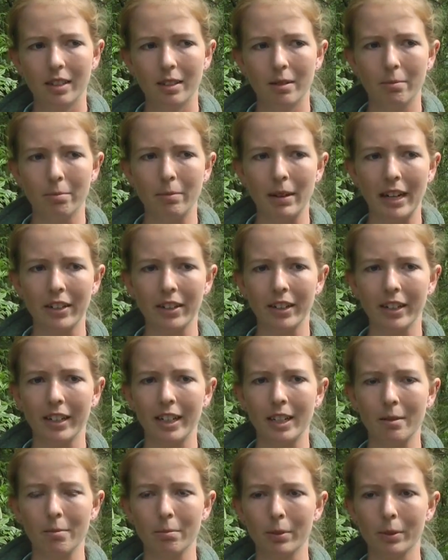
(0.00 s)
better
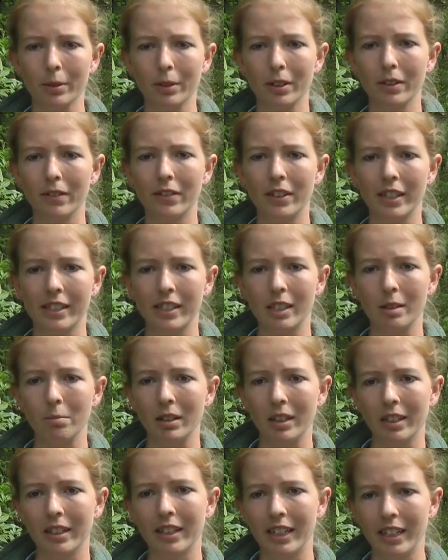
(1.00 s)
improve the
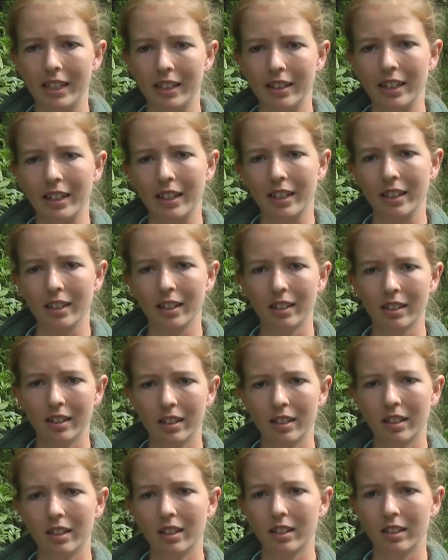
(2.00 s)
stability in their
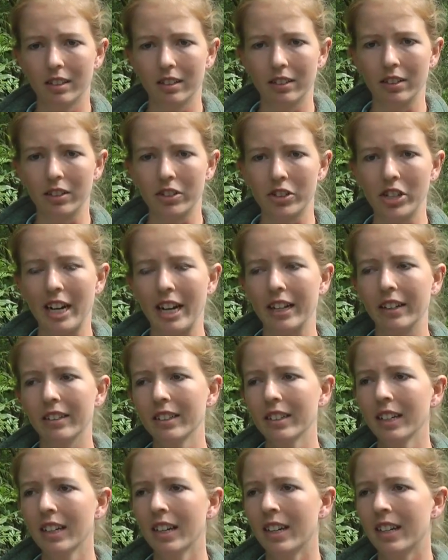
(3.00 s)
little
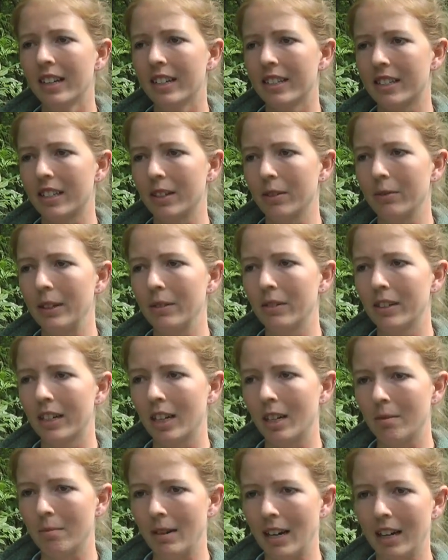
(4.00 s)
channel. So we will
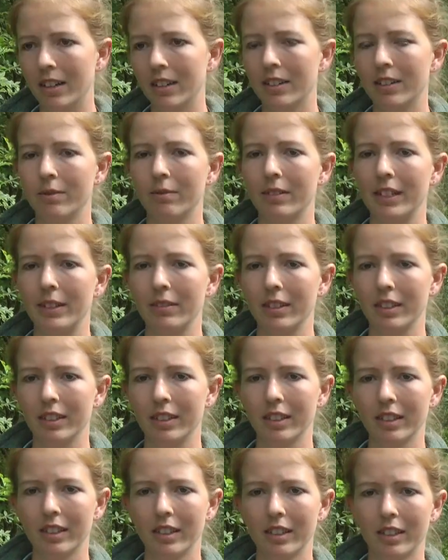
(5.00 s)
come out and we
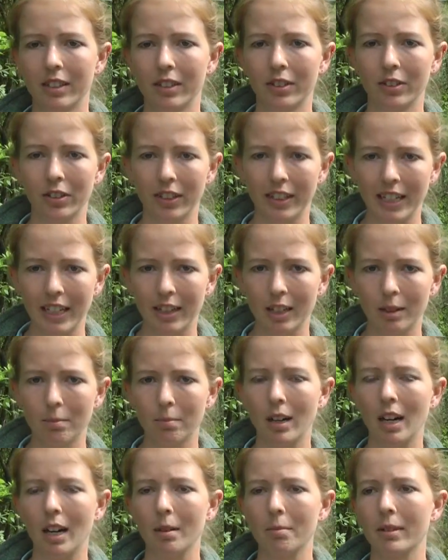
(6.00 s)
will look at their
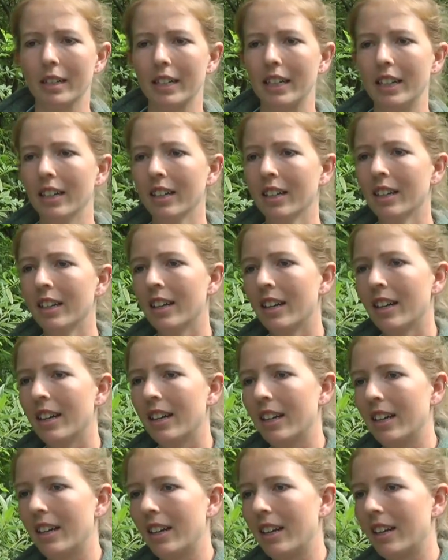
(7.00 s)
property
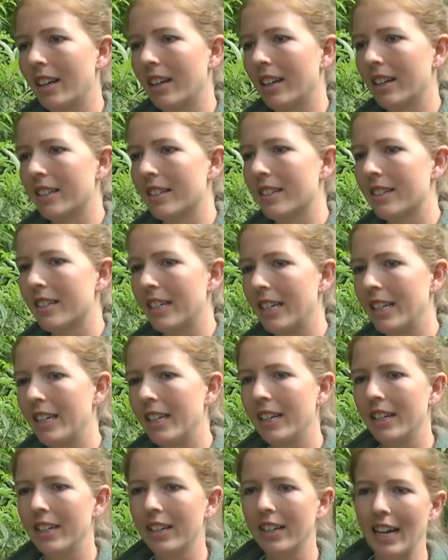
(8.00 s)
and
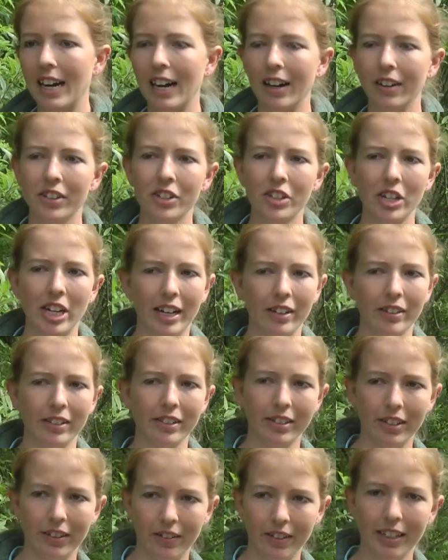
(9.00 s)
see how the channel
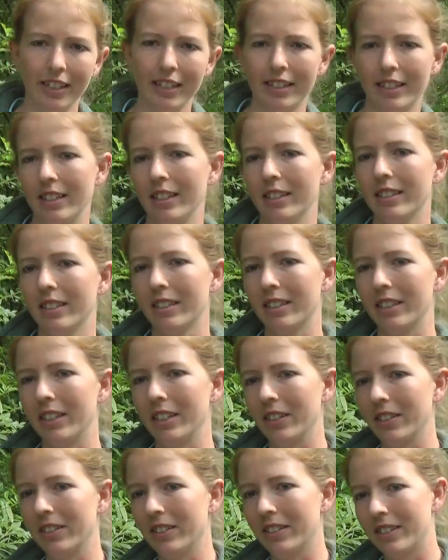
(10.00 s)
is doing. Is it,
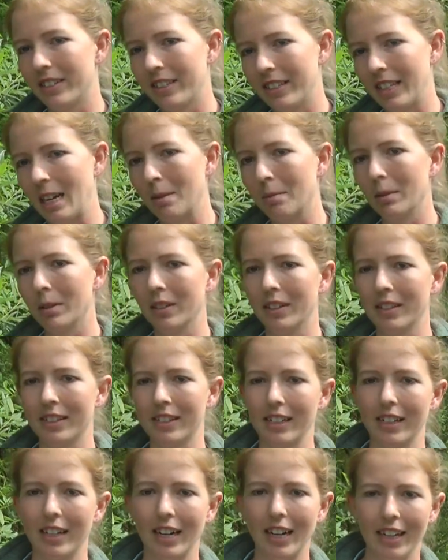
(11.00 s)
stable?
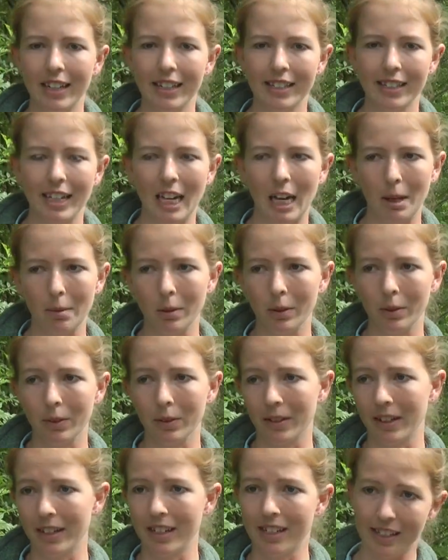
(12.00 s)
Is it kind of stable,
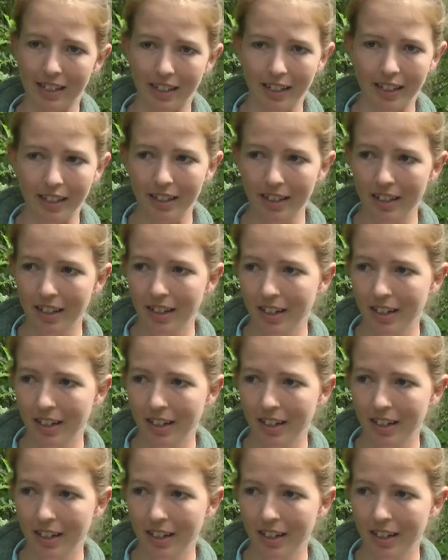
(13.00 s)
or is it